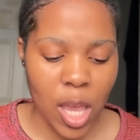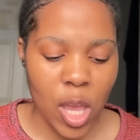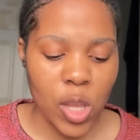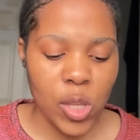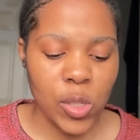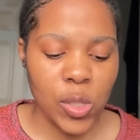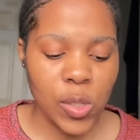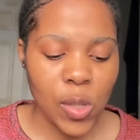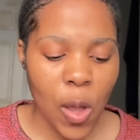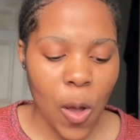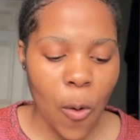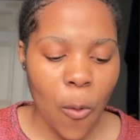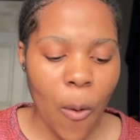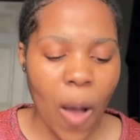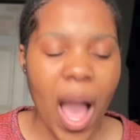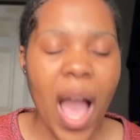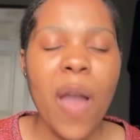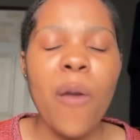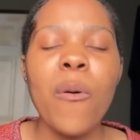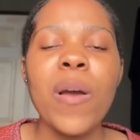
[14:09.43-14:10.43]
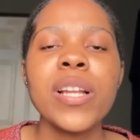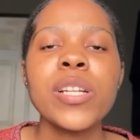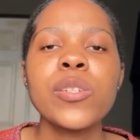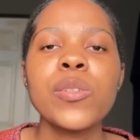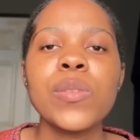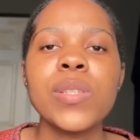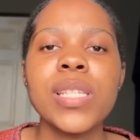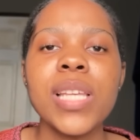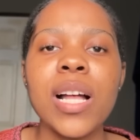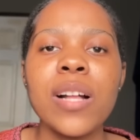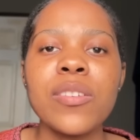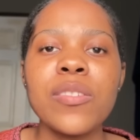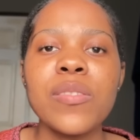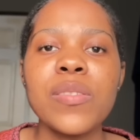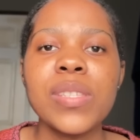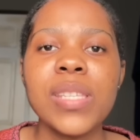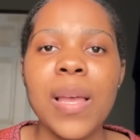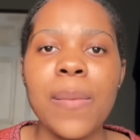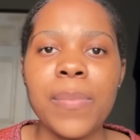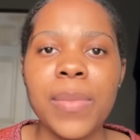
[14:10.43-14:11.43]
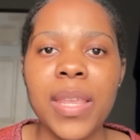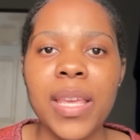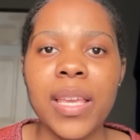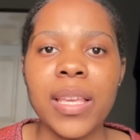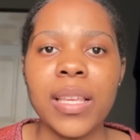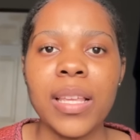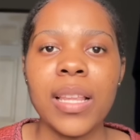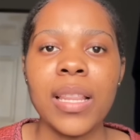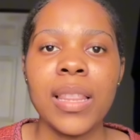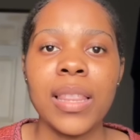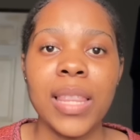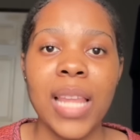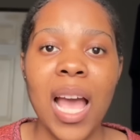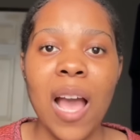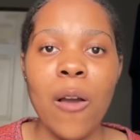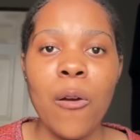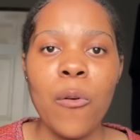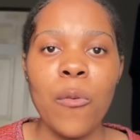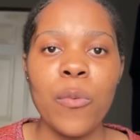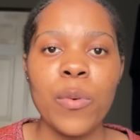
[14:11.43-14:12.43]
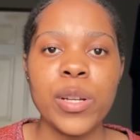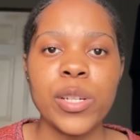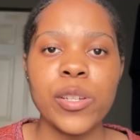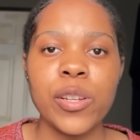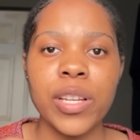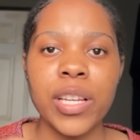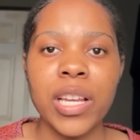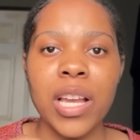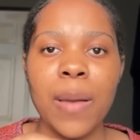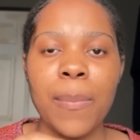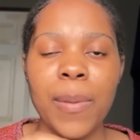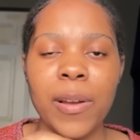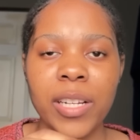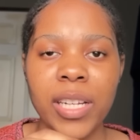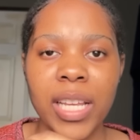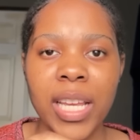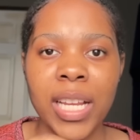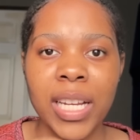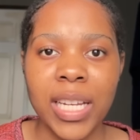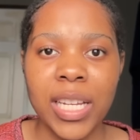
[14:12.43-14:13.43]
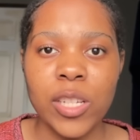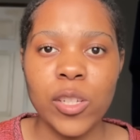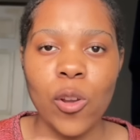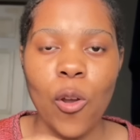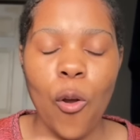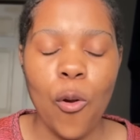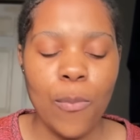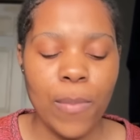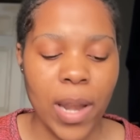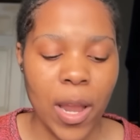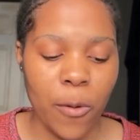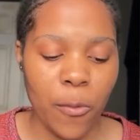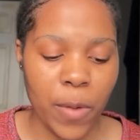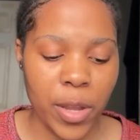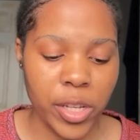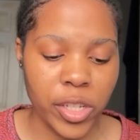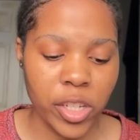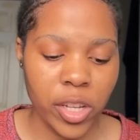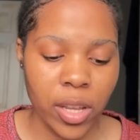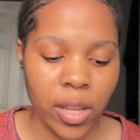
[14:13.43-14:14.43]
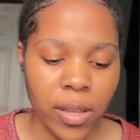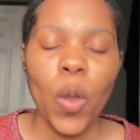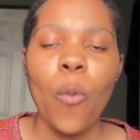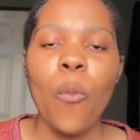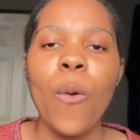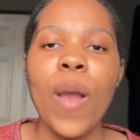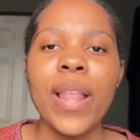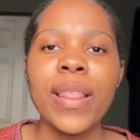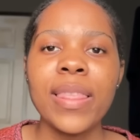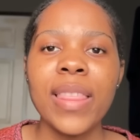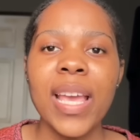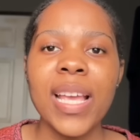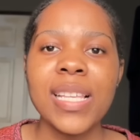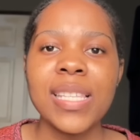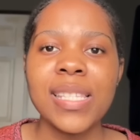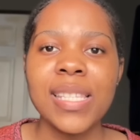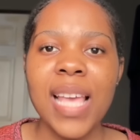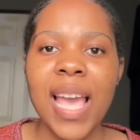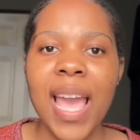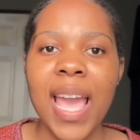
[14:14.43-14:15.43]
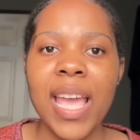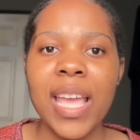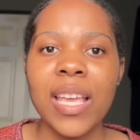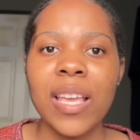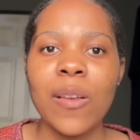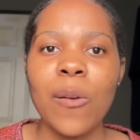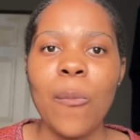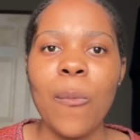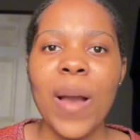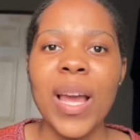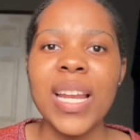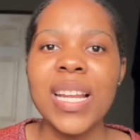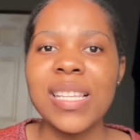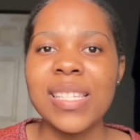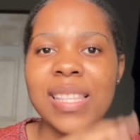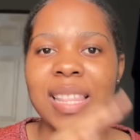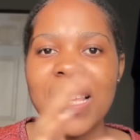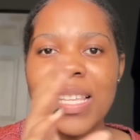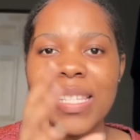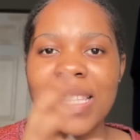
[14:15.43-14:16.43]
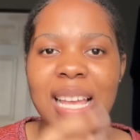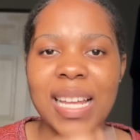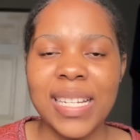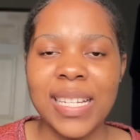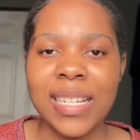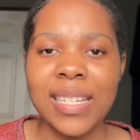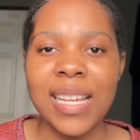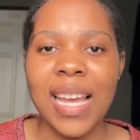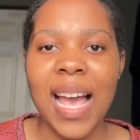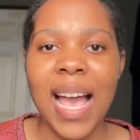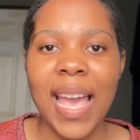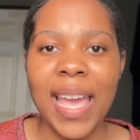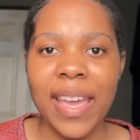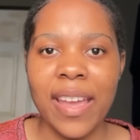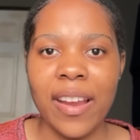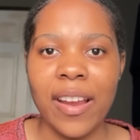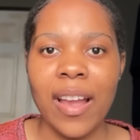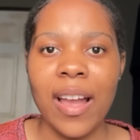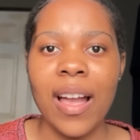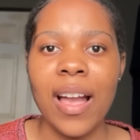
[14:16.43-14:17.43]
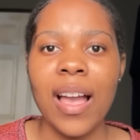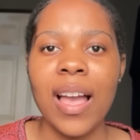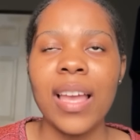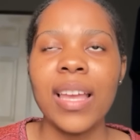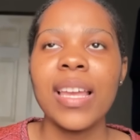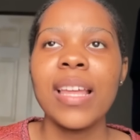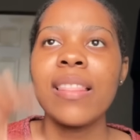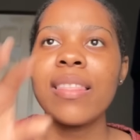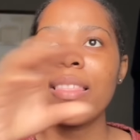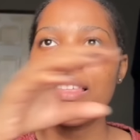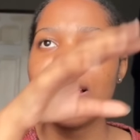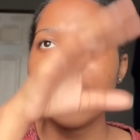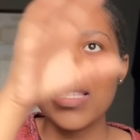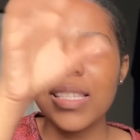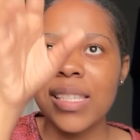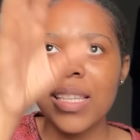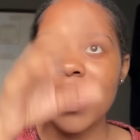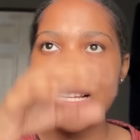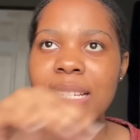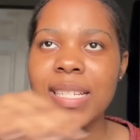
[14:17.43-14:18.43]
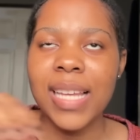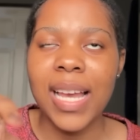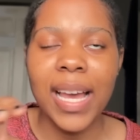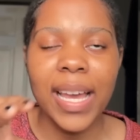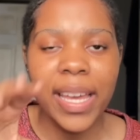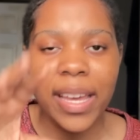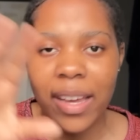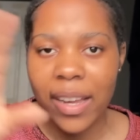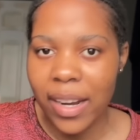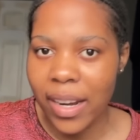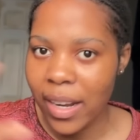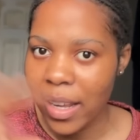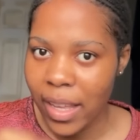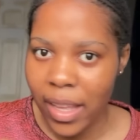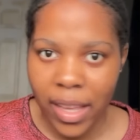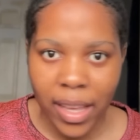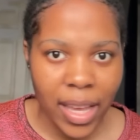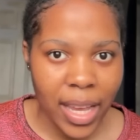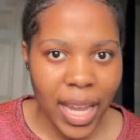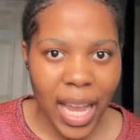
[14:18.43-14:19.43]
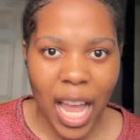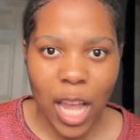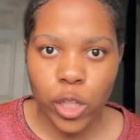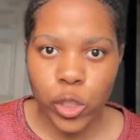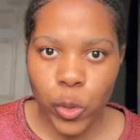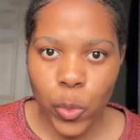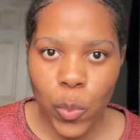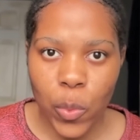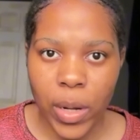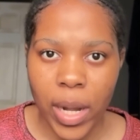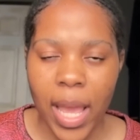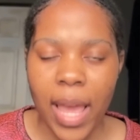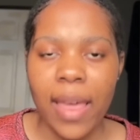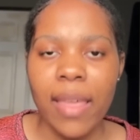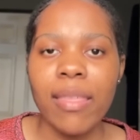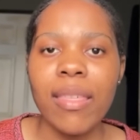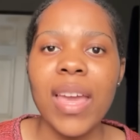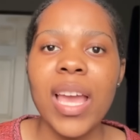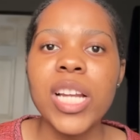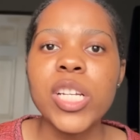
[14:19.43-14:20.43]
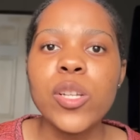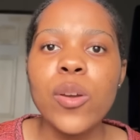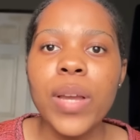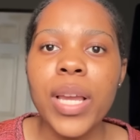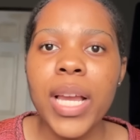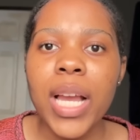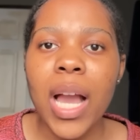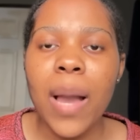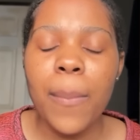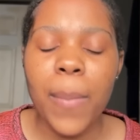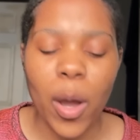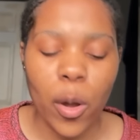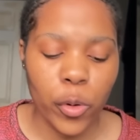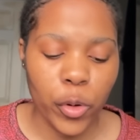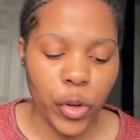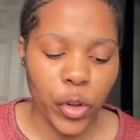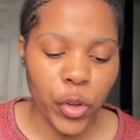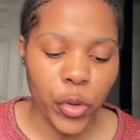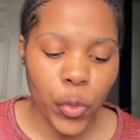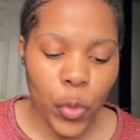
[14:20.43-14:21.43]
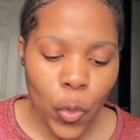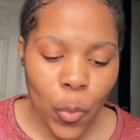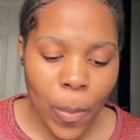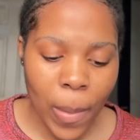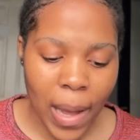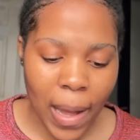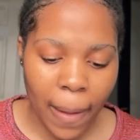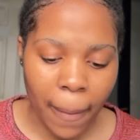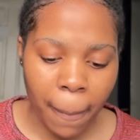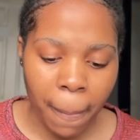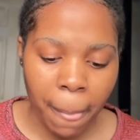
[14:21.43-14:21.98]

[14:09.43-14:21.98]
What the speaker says: So I want to tell you something. Now we're talking about English home language. When they say what is the satire in this entire cartoon, they are talking about humor.